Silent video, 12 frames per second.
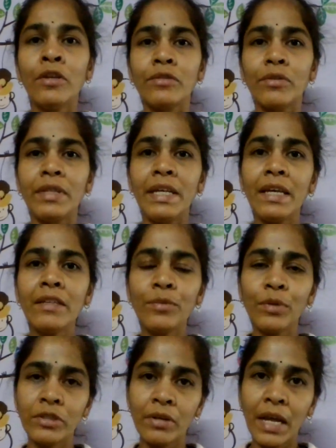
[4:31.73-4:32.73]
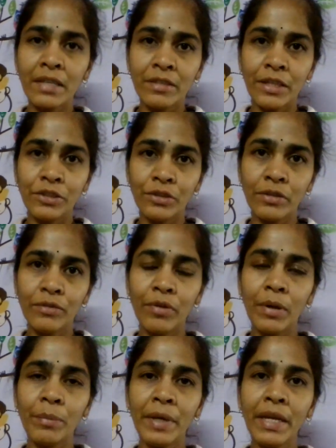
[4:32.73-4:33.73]
So these visualizations
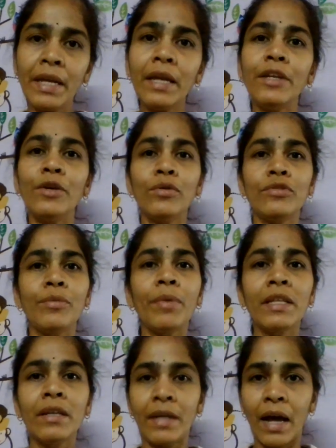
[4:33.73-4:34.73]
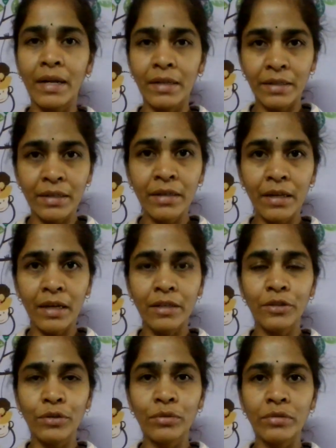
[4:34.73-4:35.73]
will be used by the targeted
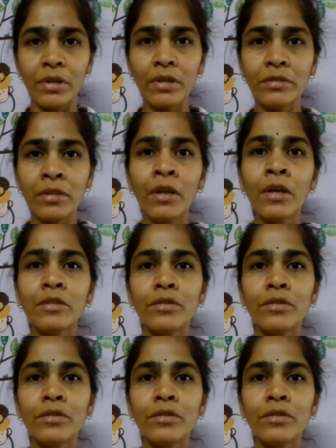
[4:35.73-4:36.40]
end users